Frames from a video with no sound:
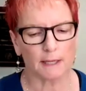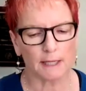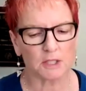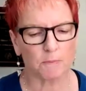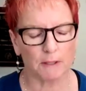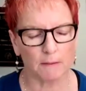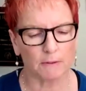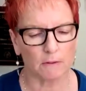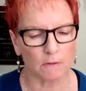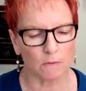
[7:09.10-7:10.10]
always ask
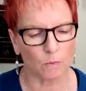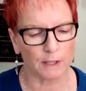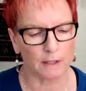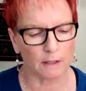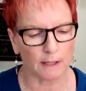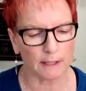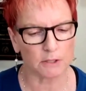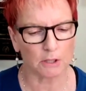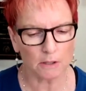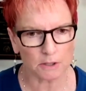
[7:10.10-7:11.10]
people when
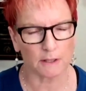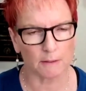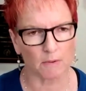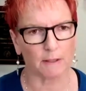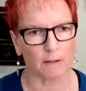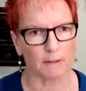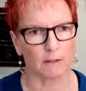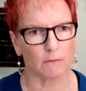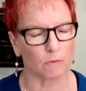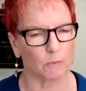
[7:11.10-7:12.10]
I talk to them about
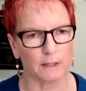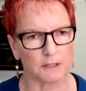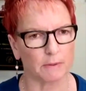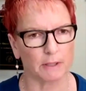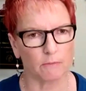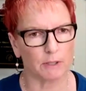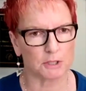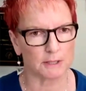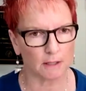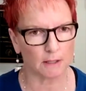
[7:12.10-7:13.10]
or when somebody
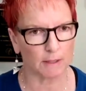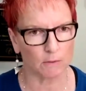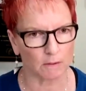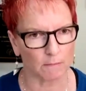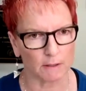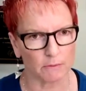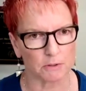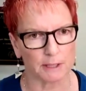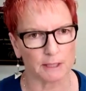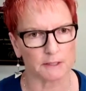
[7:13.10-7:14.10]
reaches out about one of my
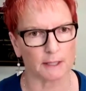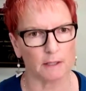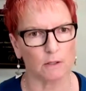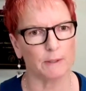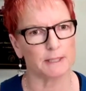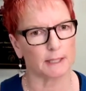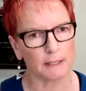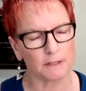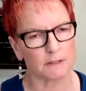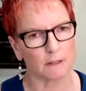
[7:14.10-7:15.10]
retreats, I always
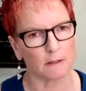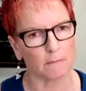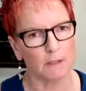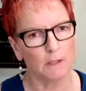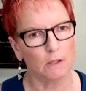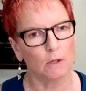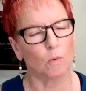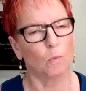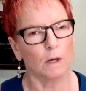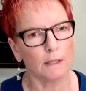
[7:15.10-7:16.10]
ask them,
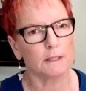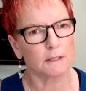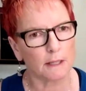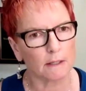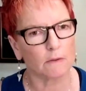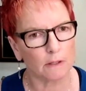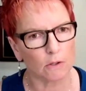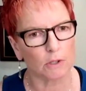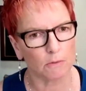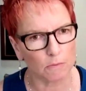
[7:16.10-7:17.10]
what exactly
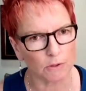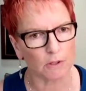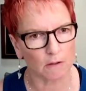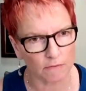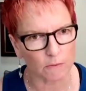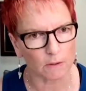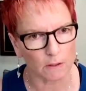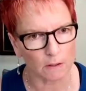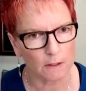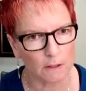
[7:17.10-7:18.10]
are you looking
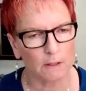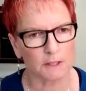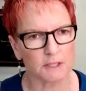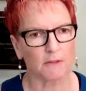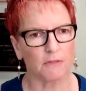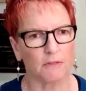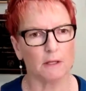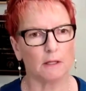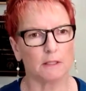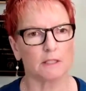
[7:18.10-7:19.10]
for? Because I
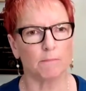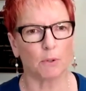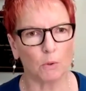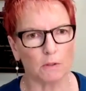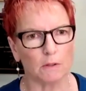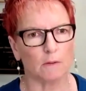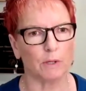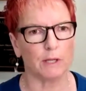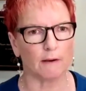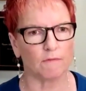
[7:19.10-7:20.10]
think it's important
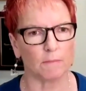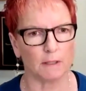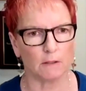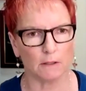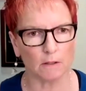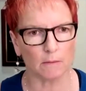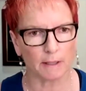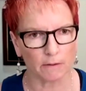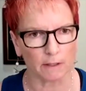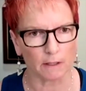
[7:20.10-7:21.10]
that we have to be clear
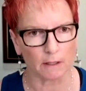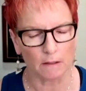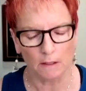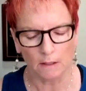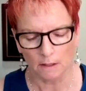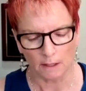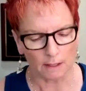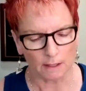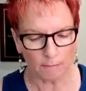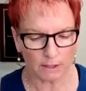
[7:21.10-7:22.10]
about that.
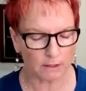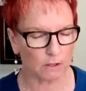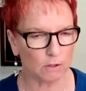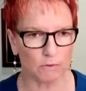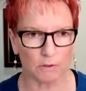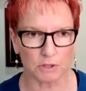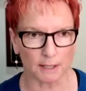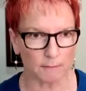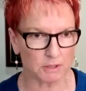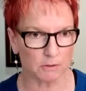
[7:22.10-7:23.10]
And I'm like you, there's
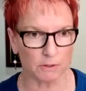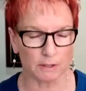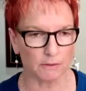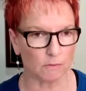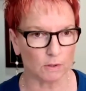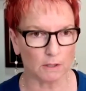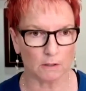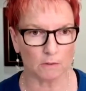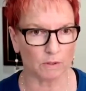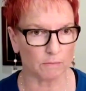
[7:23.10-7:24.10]
absolutely nothing
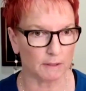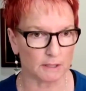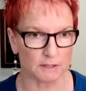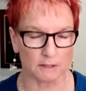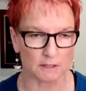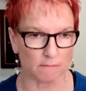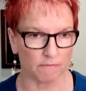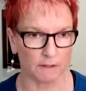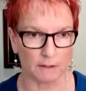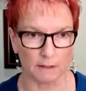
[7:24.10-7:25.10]
wrong with mixing some
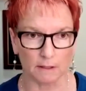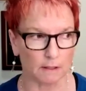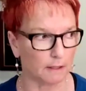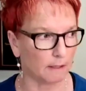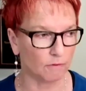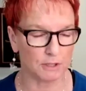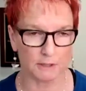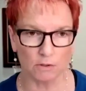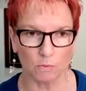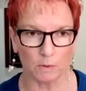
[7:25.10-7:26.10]
fun in. On every
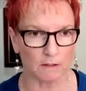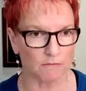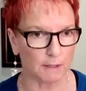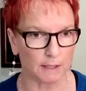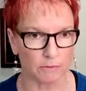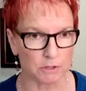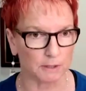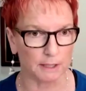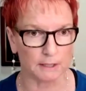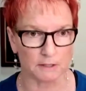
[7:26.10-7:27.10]
single one of my
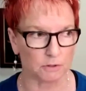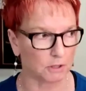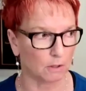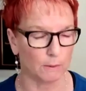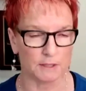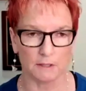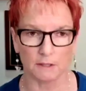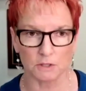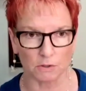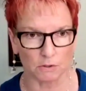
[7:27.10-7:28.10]
retreats, there's always an
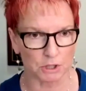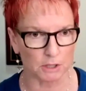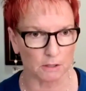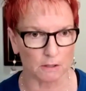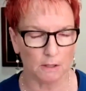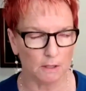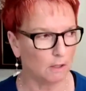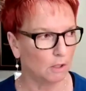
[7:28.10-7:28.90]
excursion.